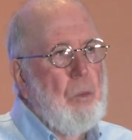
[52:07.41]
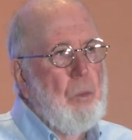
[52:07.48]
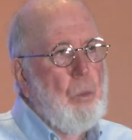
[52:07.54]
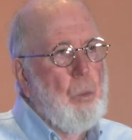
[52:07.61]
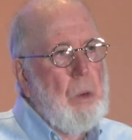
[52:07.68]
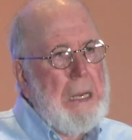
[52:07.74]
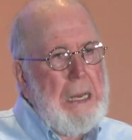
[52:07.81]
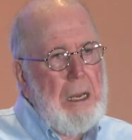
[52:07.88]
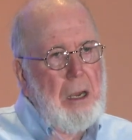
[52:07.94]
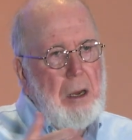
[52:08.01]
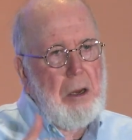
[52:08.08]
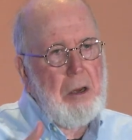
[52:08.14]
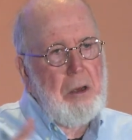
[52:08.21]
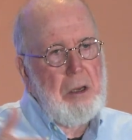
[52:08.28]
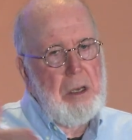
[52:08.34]
We
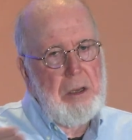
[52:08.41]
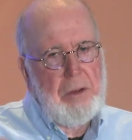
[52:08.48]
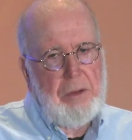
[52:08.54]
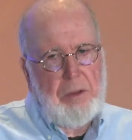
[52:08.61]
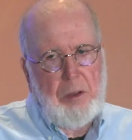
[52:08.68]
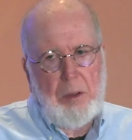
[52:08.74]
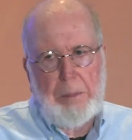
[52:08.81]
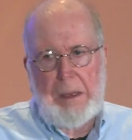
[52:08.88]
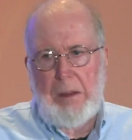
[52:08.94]
are going to still be